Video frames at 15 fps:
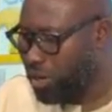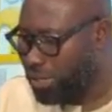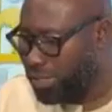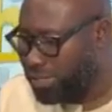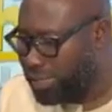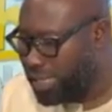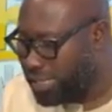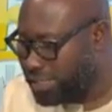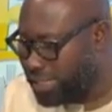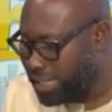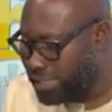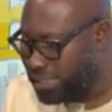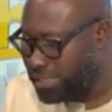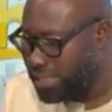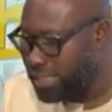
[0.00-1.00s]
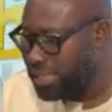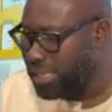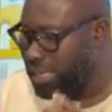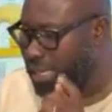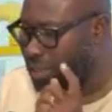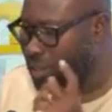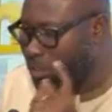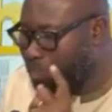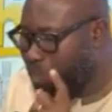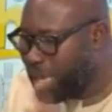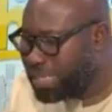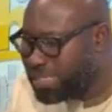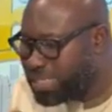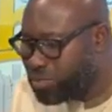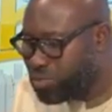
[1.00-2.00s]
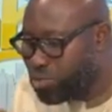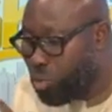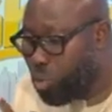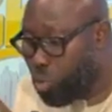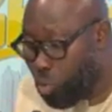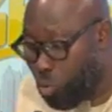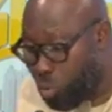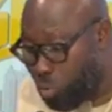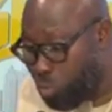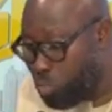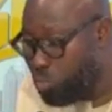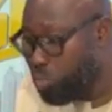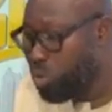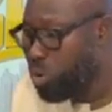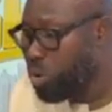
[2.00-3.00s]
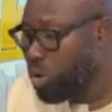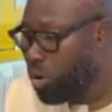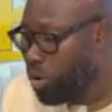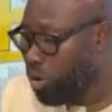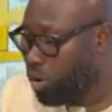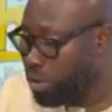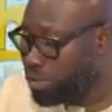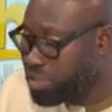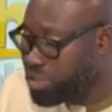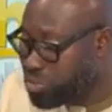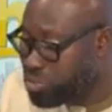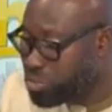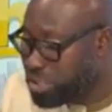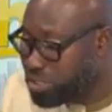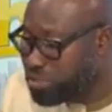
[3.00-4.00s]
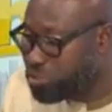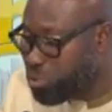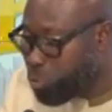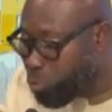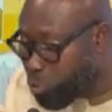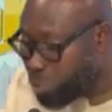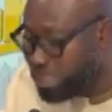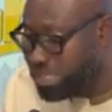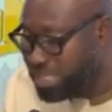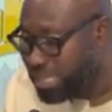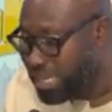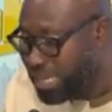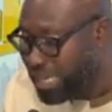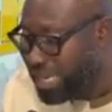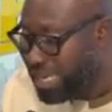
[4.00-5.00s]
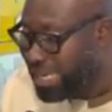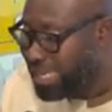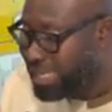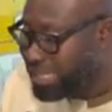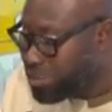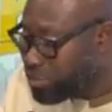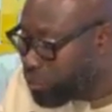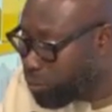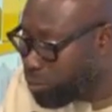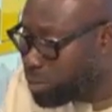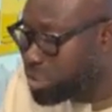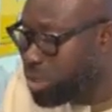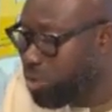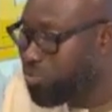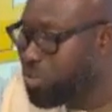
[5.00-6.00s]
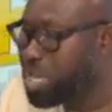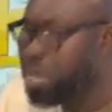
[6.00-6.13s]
It says that persons to whom or institutions to which disclosure of